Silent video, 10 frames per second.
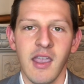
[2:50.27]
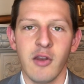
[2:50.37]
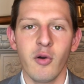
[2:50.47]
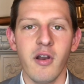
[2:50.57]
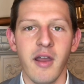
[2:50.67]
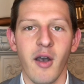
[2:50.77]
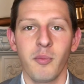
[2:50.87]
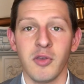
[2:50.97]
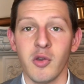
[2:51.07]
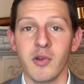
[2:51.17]
In order to
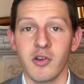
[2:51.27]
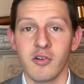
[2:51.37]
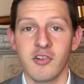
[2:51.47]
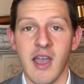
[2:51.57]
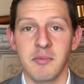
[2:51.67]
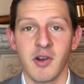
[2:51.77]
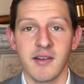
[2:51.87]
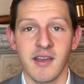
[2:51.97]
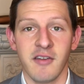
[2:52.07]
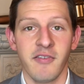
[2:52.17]
help you and your chapter
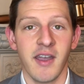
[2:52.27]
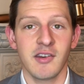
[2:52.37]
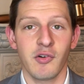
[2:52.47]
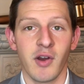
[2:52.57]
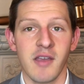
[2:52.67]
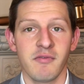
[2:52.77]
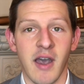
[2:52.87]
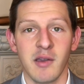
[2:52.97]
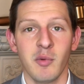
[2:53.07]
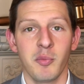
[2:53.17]
identify and create
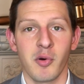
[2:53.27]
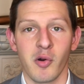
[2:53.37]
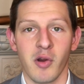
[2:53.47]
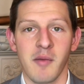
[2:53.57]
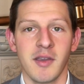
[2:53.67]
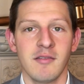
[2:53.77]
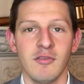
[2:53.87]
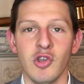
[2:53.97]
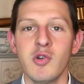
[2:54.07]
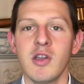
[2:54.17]
valuable programming,
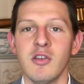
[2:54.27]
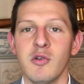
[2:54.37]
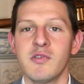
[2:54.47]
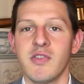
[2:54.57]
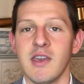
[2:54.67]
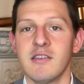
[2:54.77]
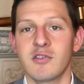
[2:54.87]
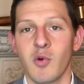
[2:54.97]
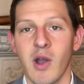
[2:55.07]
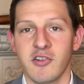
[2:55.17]
you can use these
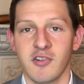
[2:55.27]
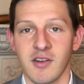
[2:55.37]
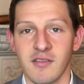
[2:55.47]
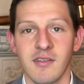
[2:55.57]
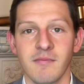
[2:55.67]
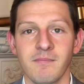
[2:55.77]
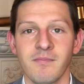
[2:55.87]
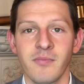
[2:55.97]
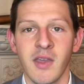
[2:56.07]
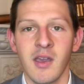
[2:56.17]
questions.
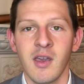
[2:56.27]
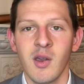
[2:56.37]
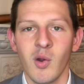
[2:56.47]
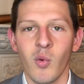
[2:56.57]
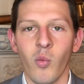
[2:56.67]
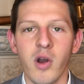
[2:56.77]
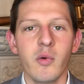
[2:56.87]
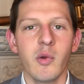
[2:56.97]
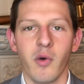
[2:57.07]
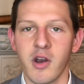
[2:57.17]
What do
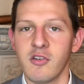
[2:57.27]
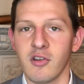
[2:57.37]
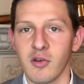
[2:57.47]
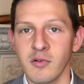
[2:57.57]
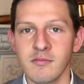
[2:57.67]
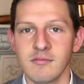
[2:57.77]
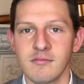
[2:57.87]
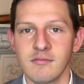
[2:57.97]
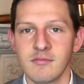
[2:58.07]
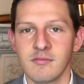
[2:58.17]
we want to do?
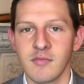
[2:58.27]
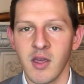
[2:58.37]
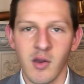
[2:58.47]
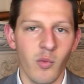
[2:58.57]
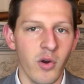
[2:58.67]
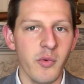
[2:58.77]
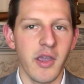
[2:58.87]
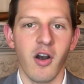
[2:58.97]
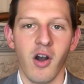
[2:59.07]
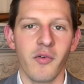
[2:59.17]
What do
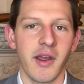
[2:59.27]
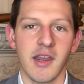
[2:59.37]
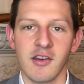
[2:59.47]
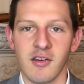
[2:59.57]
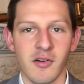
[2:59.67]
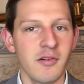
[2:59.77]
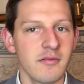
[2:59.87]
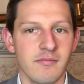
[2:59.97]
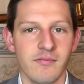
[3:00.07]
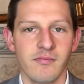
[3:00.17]
we already do?
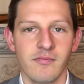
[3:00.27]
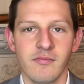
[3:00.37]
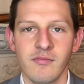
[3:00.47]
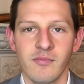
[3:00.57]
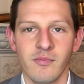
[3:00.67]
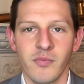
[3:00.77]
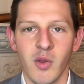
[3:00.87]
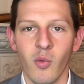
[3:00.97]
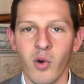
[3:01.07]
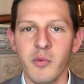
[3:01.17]

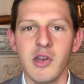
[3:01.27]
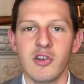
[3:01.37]
What do we